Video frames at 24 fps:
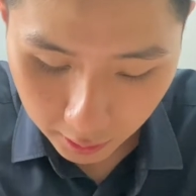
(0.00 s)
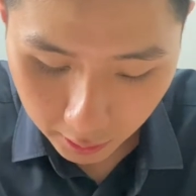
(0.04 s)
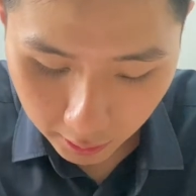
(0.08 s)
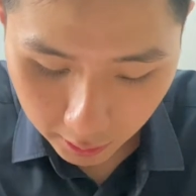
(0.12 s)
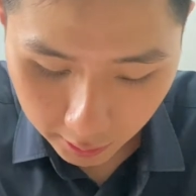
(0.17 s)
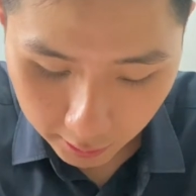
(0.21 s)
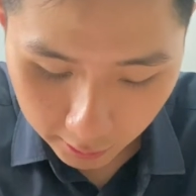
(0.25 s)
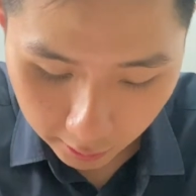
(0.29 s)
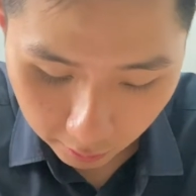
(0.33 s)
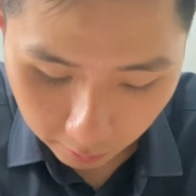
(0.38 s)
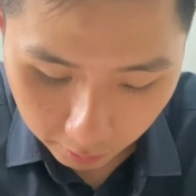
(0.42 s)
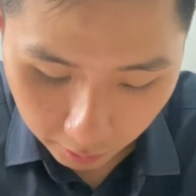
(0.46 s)

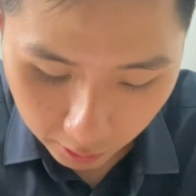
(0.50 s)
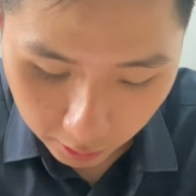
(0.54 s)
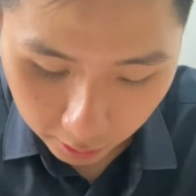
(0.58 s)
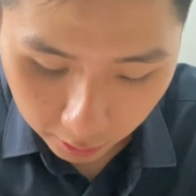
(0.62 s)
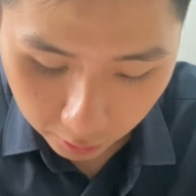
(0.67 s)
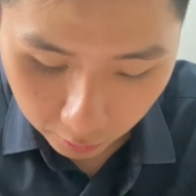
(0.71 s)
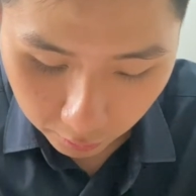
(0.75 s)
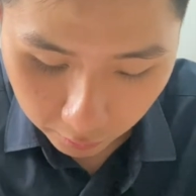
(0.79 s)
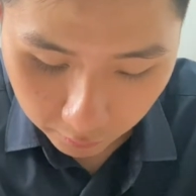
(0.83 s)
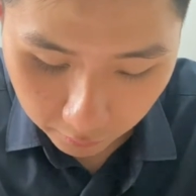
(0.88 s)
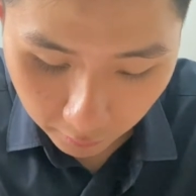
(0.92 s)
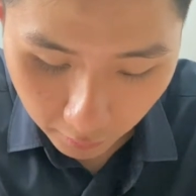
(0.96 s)
So I'm going to
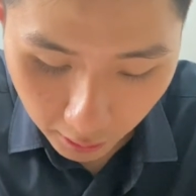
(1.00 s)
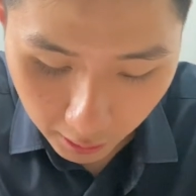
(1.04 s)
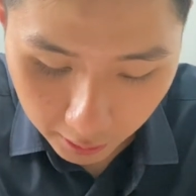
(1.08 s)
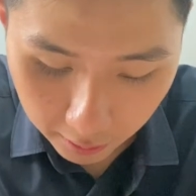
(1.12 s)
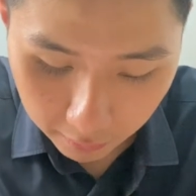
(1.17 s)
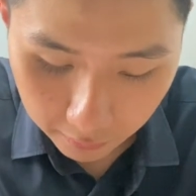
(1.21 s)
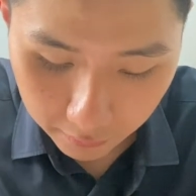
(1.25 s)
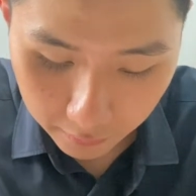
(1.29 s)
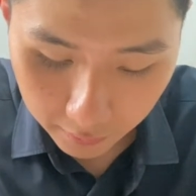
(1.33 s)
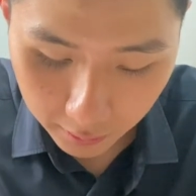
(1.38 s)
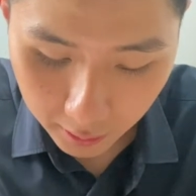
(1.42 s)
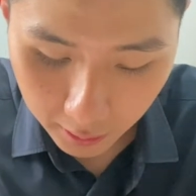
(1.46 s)
do
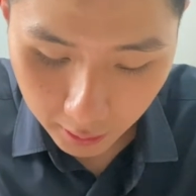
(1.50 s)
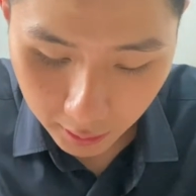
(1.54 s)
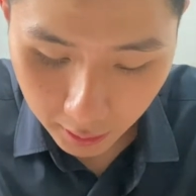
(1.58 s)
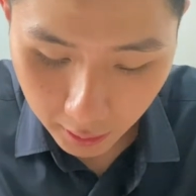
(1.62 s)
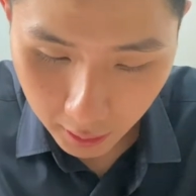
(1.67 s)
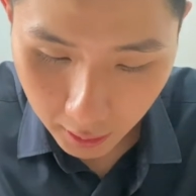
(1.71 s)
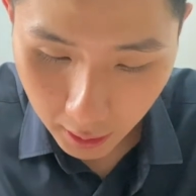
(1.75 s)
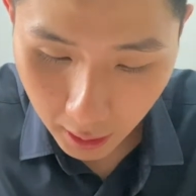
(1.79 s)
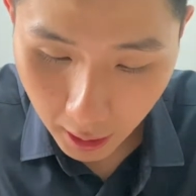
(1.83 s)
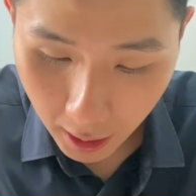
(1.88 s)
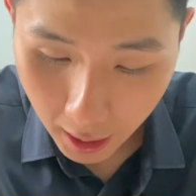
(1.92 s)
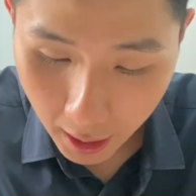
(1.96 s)
5.
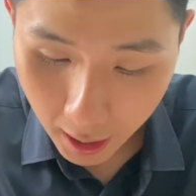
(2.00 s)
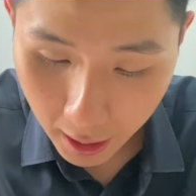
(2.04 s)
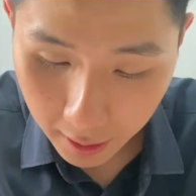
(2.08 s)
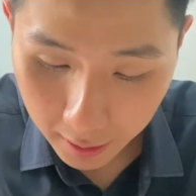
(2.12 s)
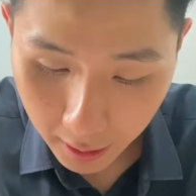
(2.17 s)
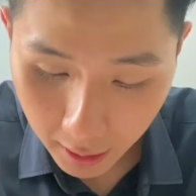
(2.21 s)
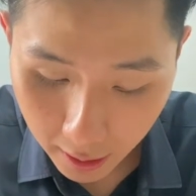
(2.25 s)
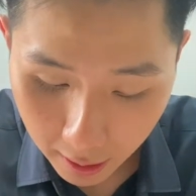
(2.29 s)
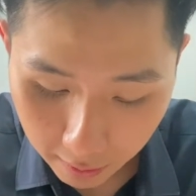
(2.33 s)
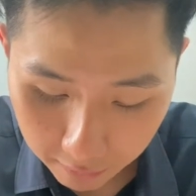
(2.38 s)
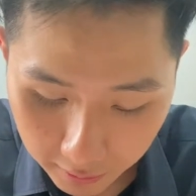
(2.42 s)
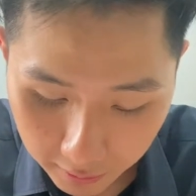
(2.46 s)
And I have